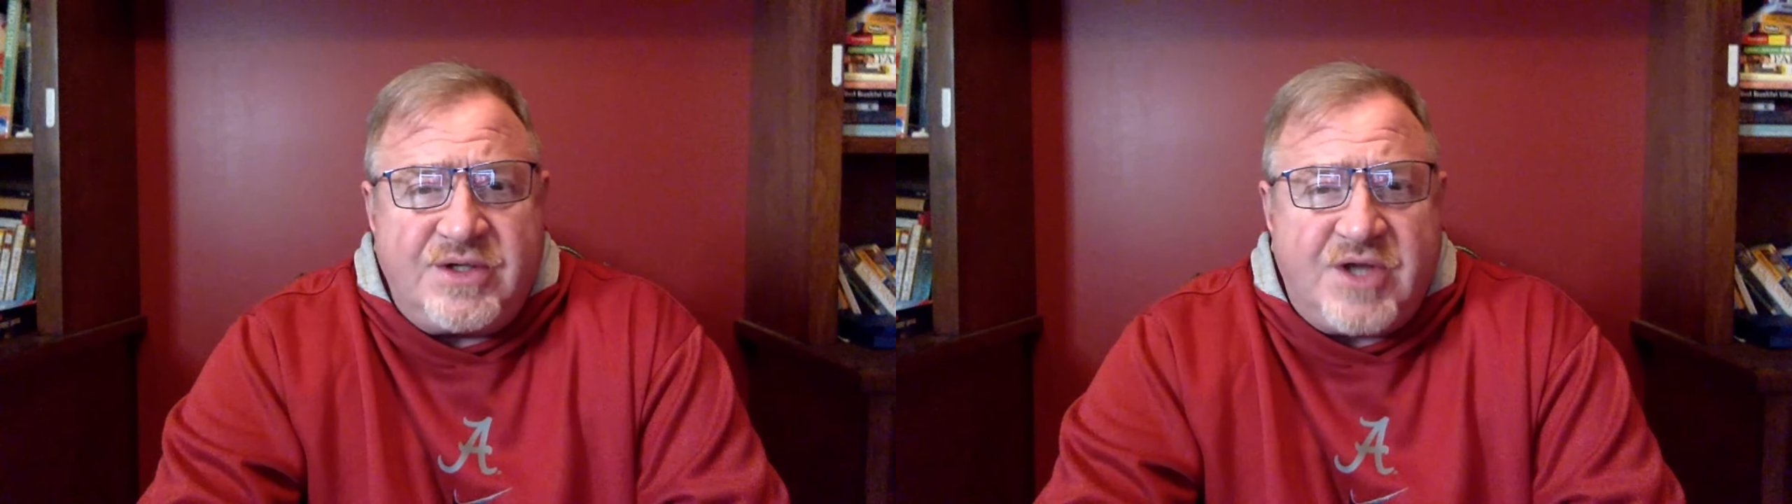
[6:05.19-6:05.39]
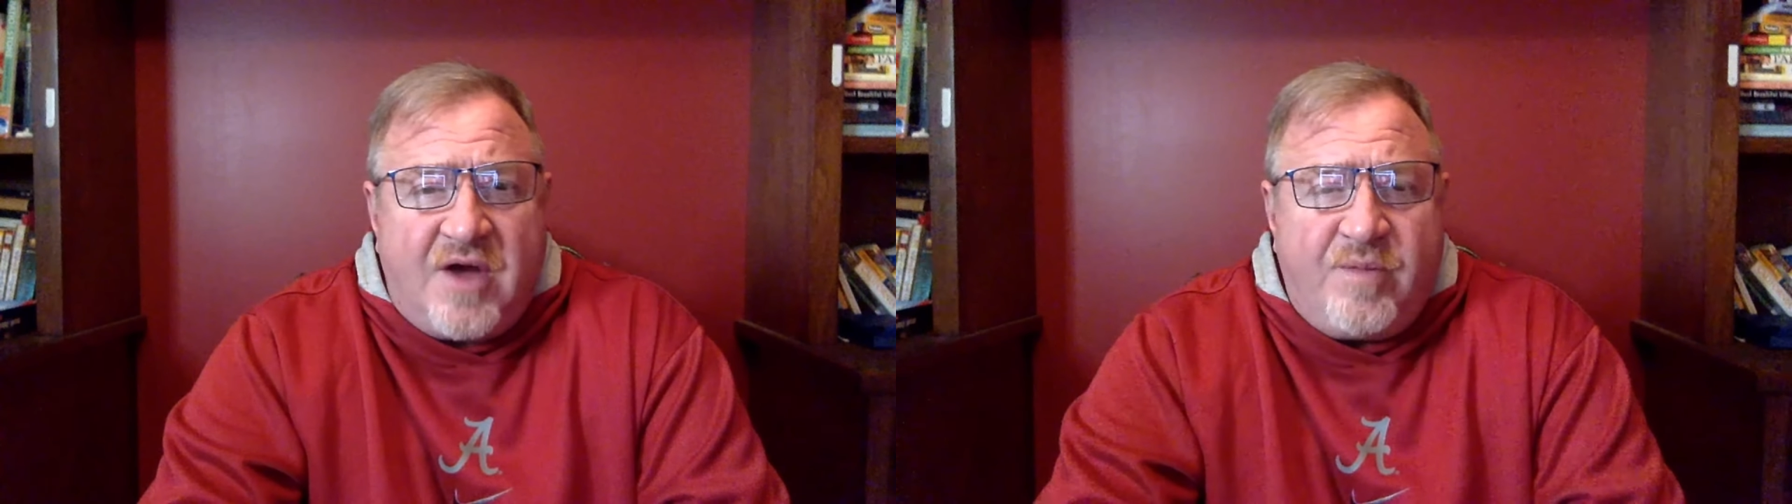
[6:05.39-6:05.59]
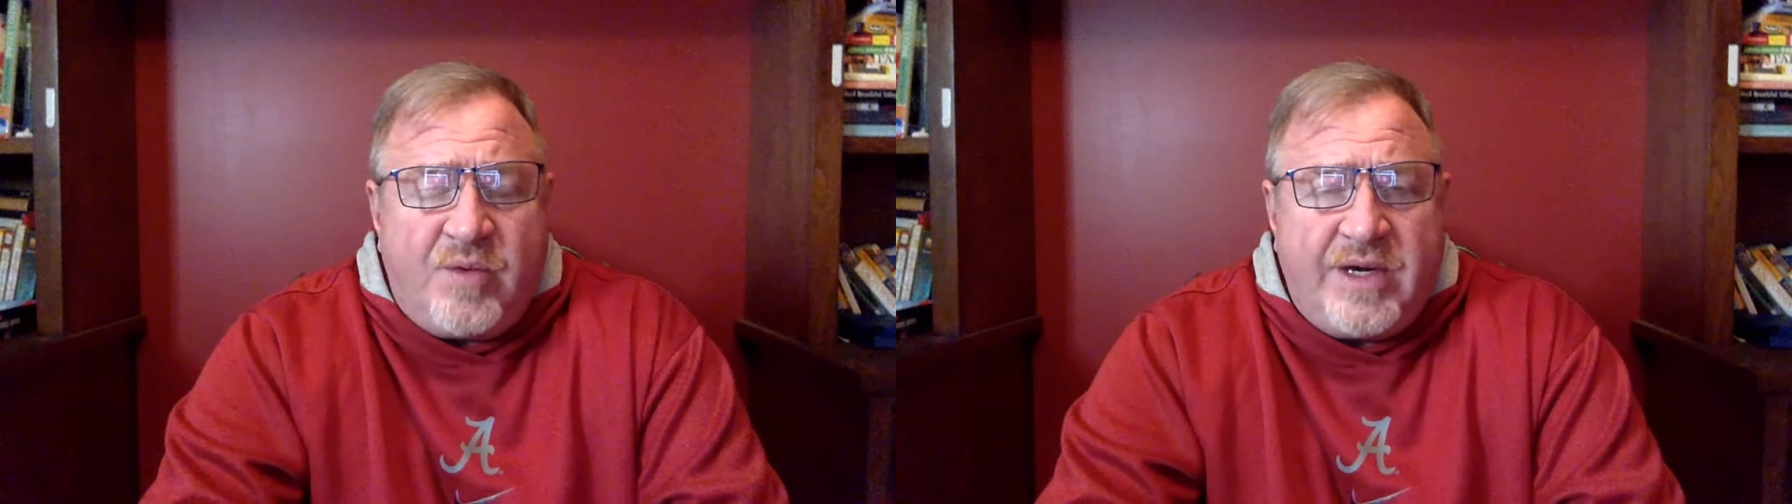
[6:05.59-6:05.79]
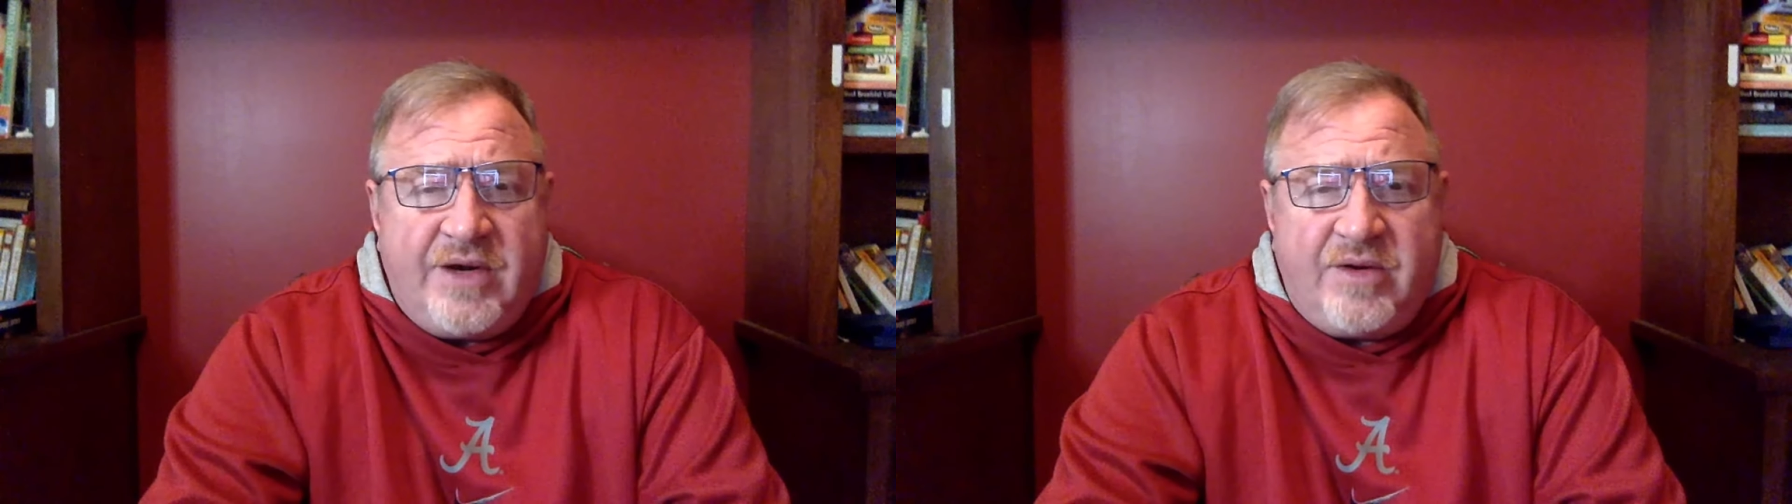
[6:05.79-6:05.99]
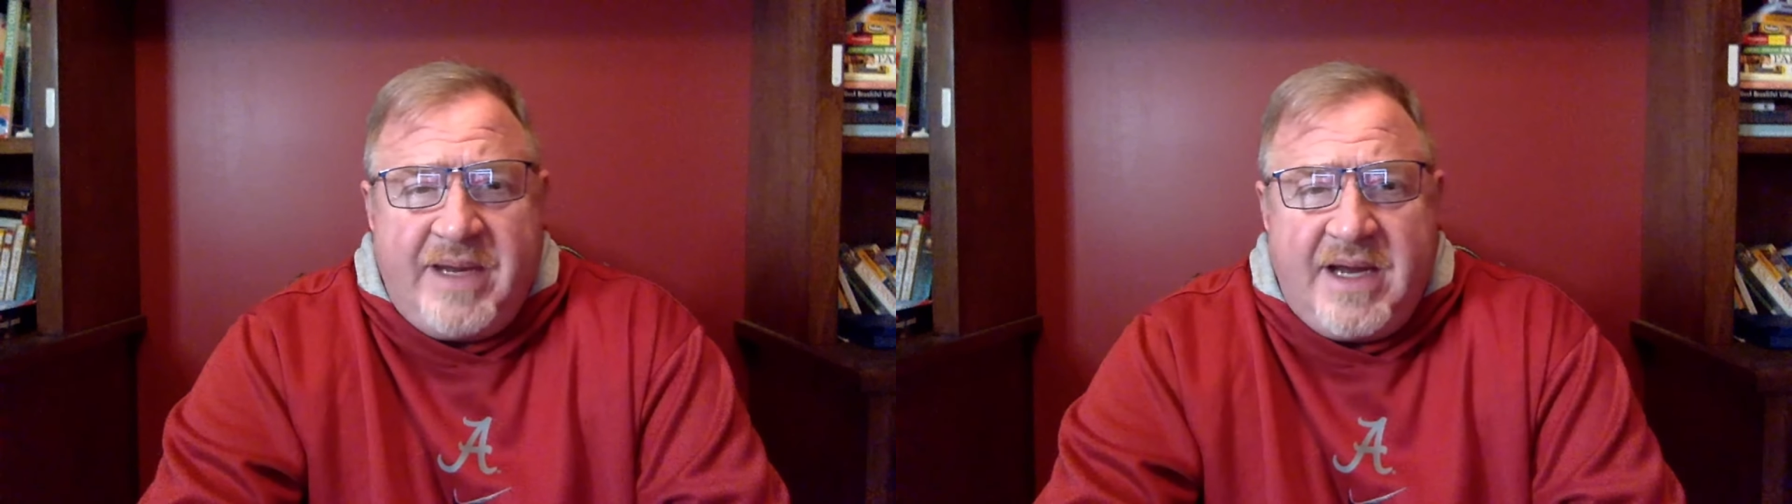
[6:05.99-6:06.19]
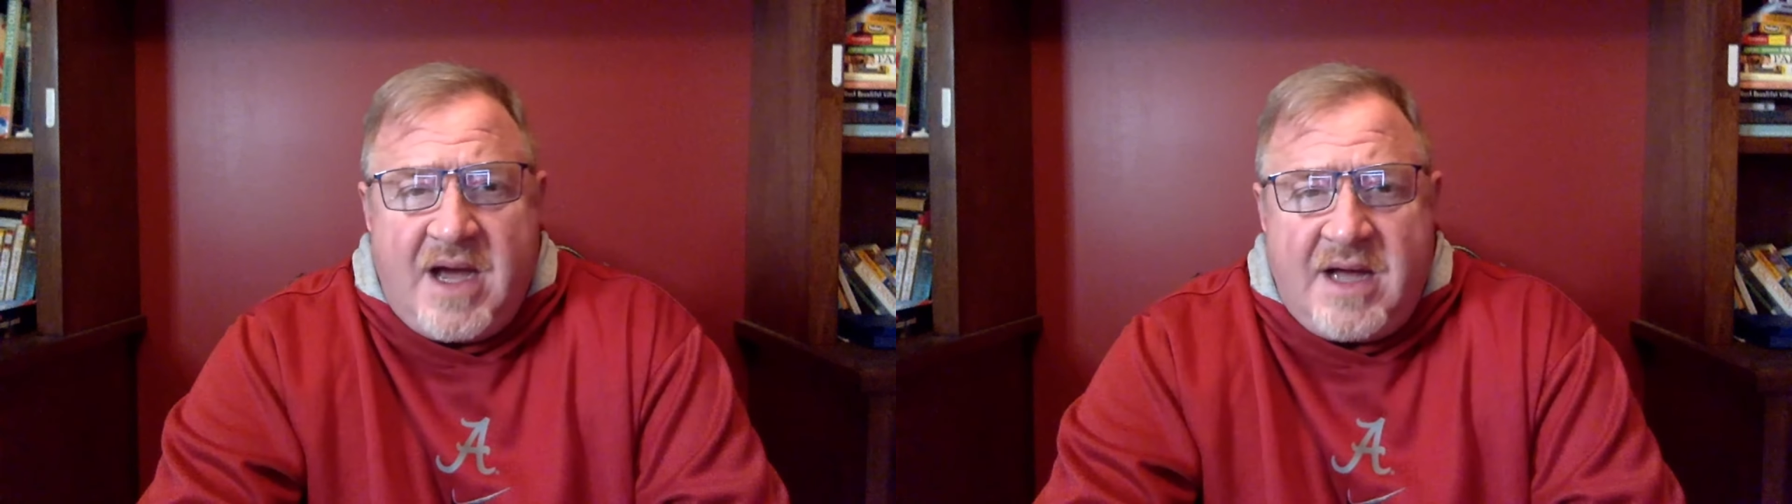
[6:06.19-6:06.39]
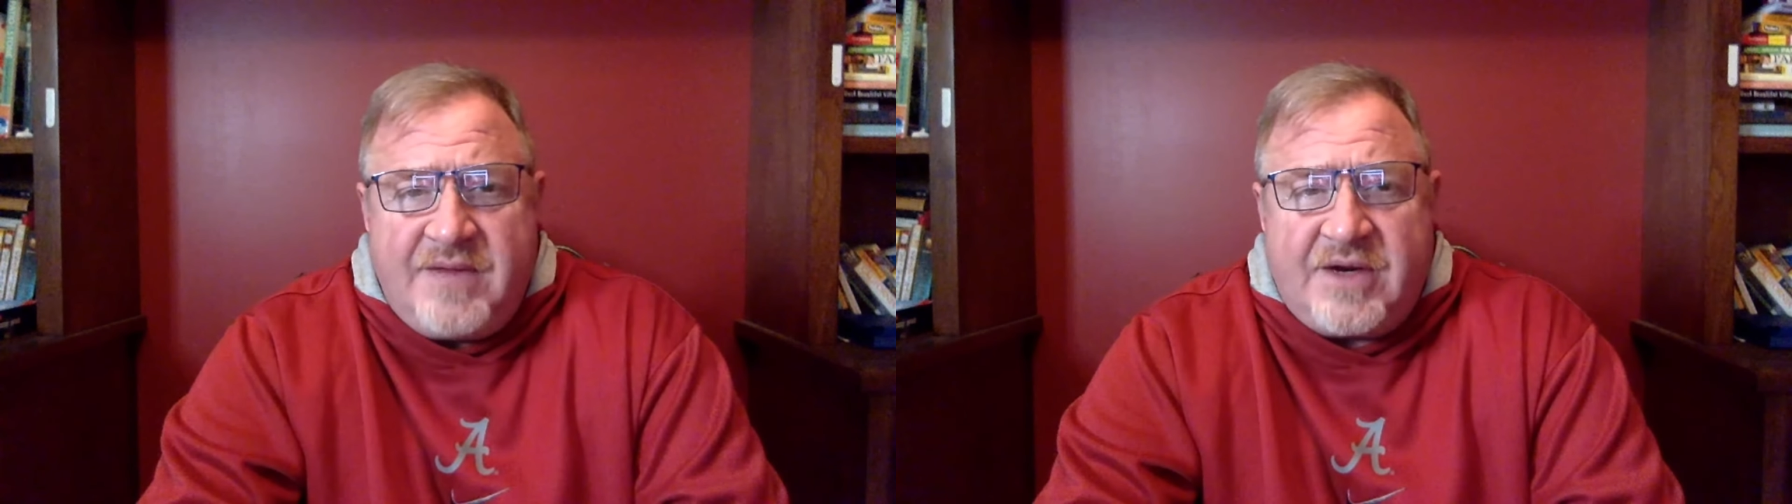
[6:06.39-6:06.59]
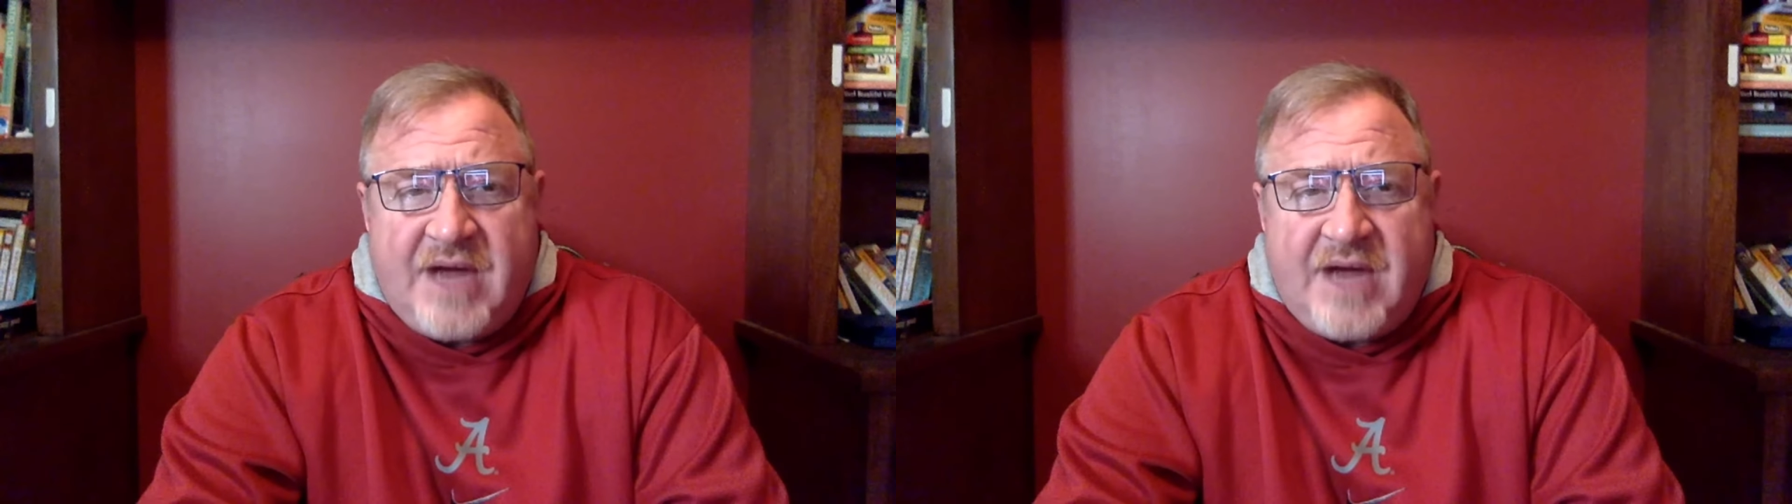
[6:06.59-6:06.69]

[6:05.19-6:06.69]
sophomore year and beyond, they're